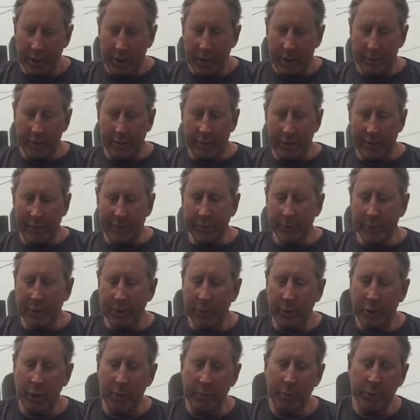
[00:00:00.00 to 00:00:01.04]
The difference between
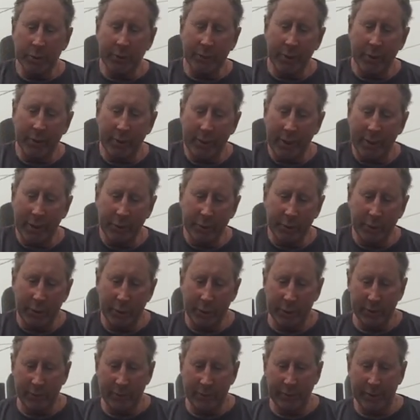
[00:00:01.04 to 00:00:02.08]
the homosphere and the
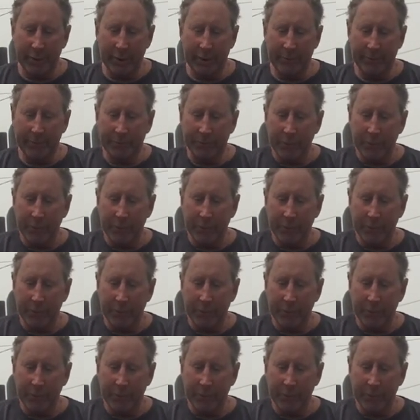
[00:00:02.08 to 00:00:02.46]
heterosphere.